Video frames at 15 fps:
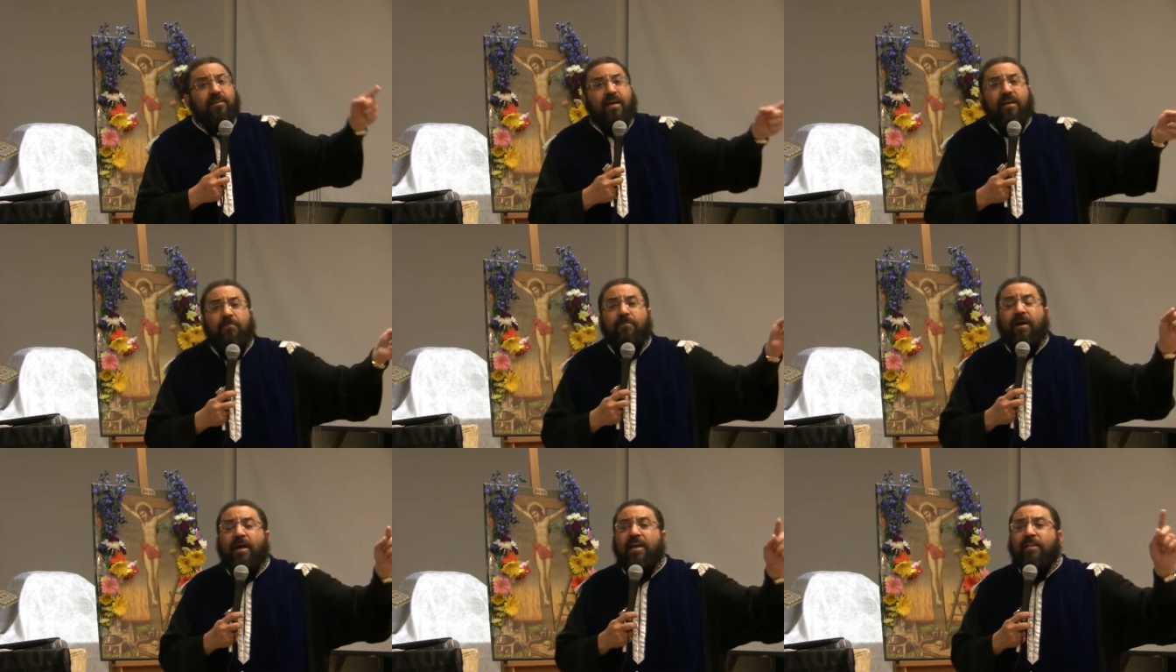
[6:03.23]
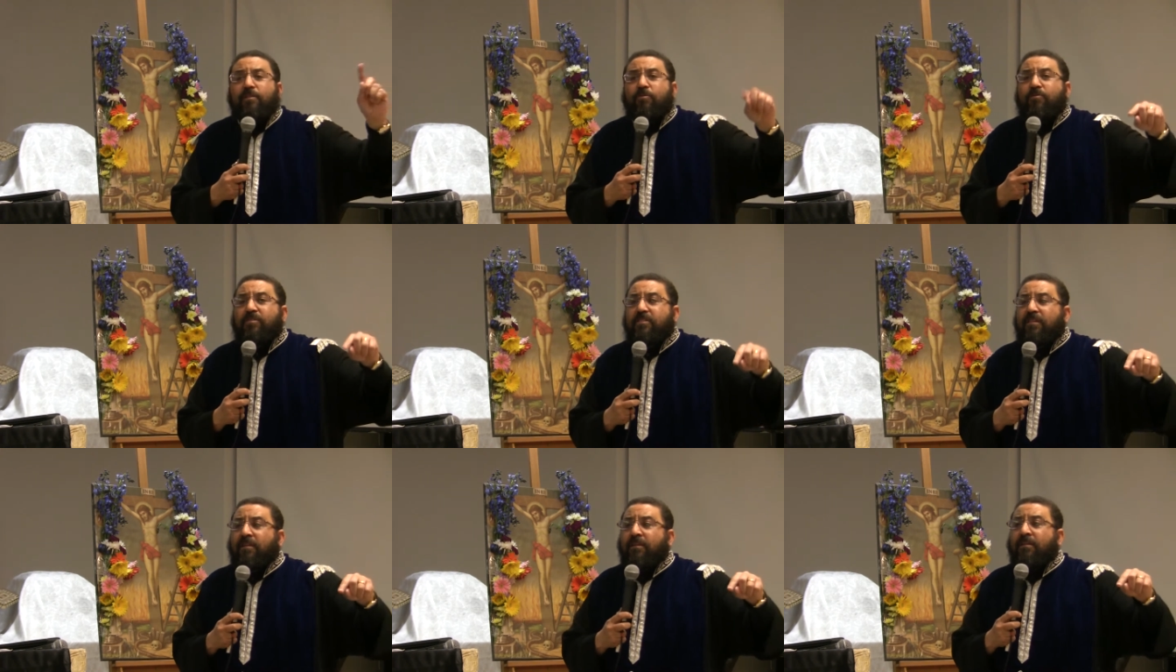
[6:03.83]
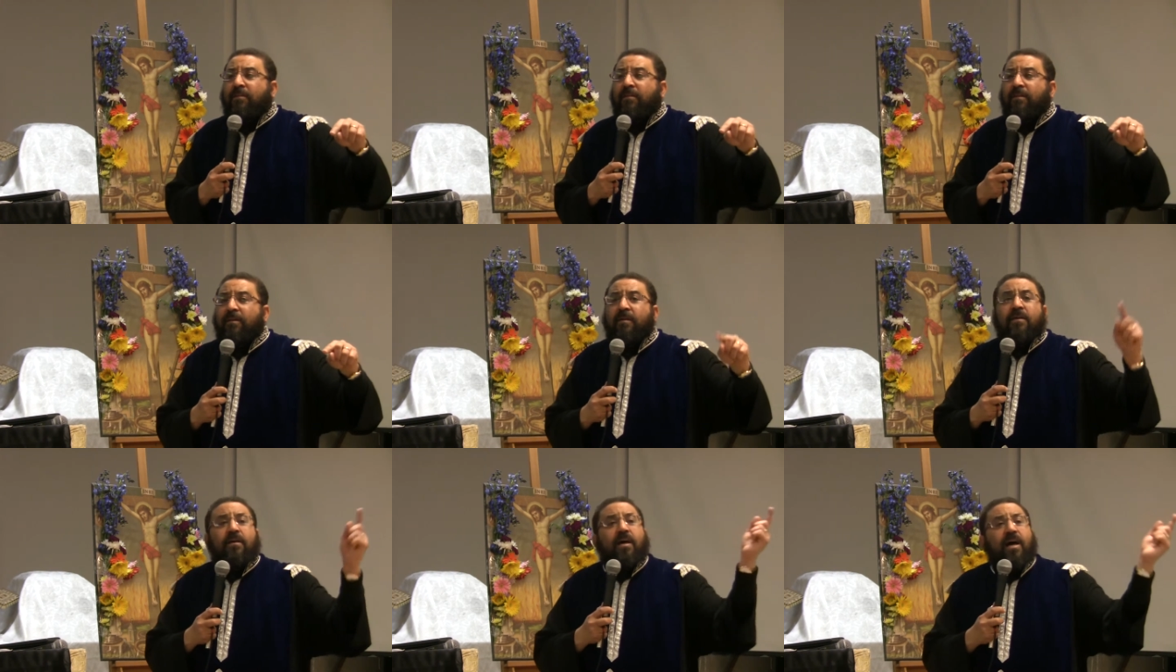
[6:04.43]
time I do sin,
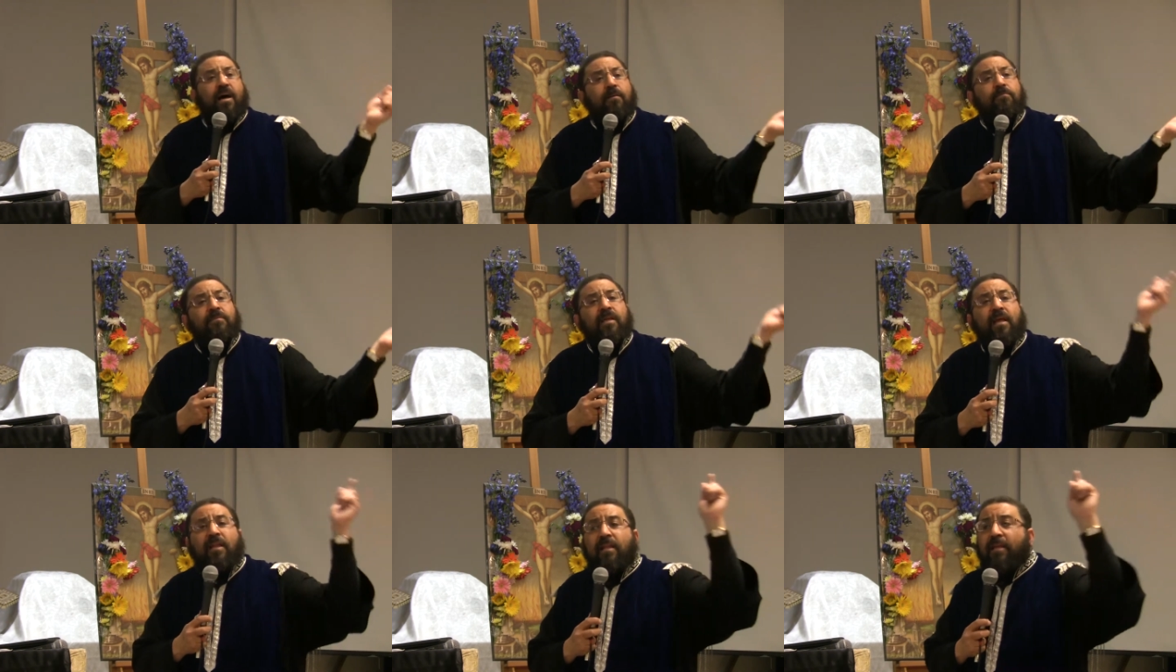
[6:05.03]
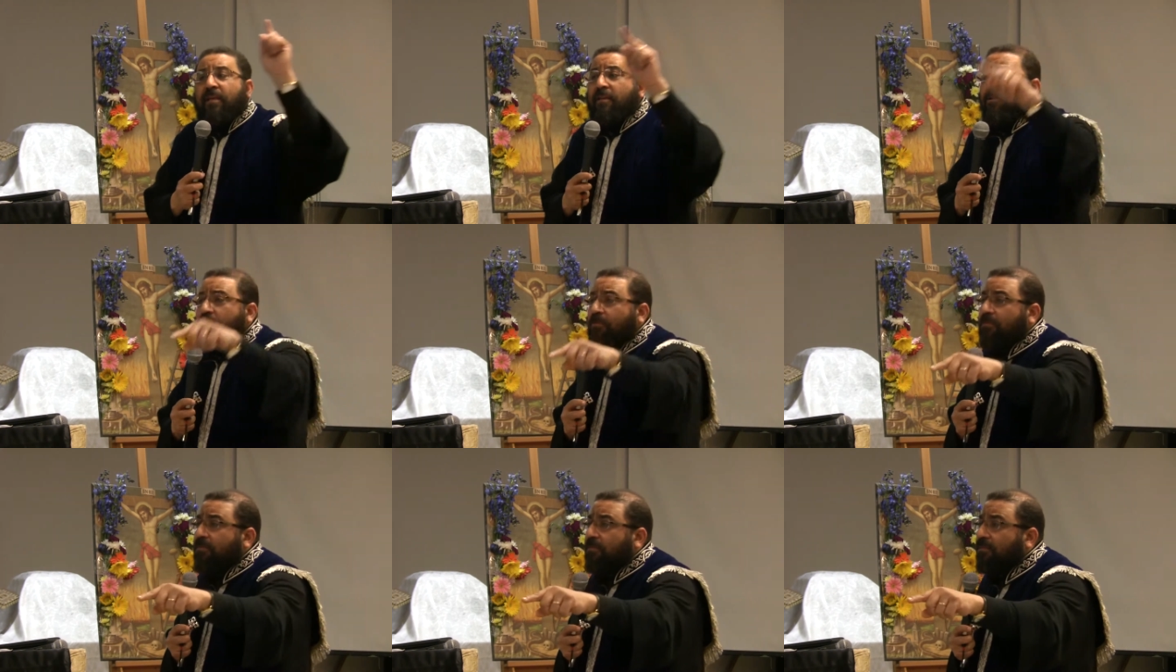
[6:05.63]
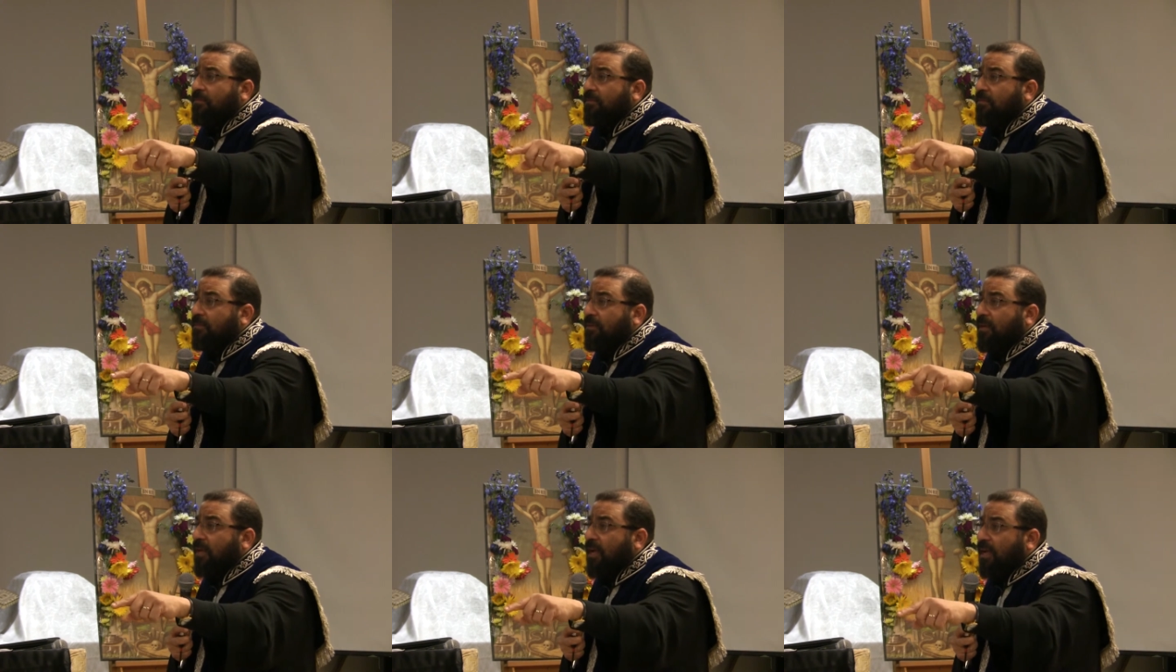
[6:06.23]
I'm nailing you
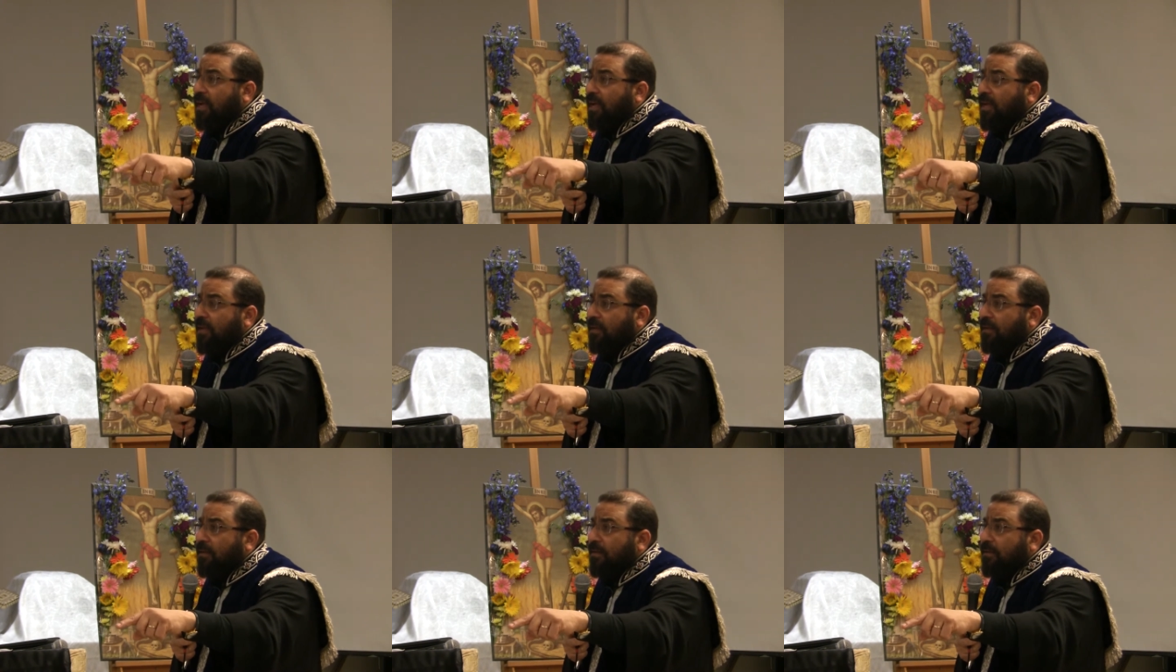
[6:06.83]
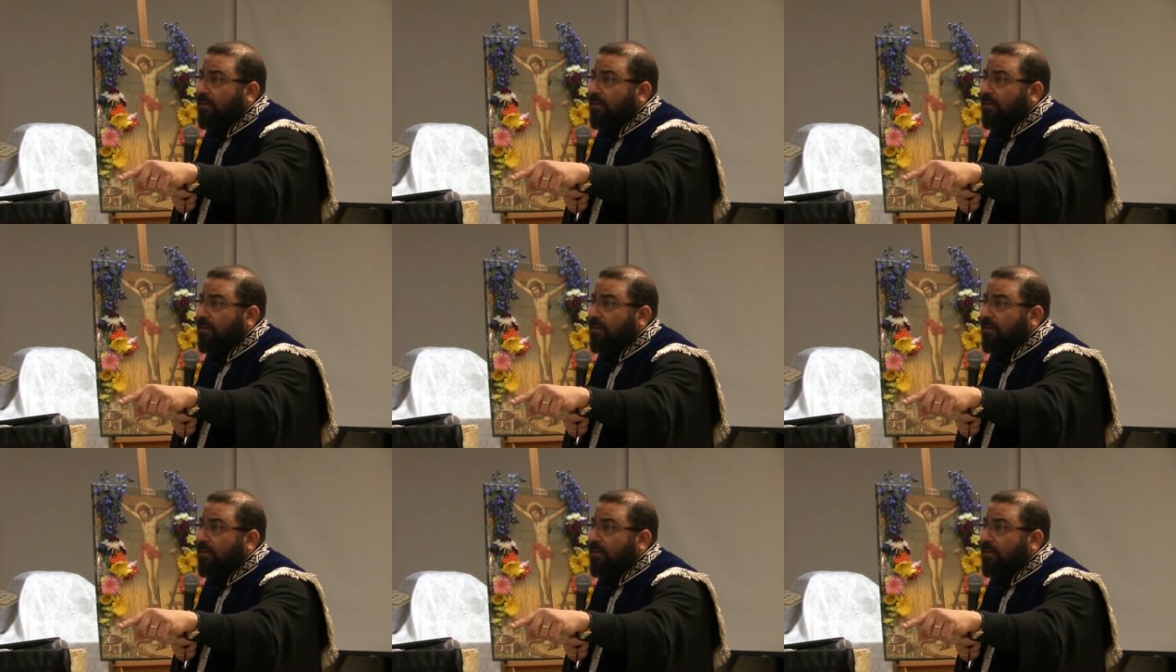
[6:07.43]
again.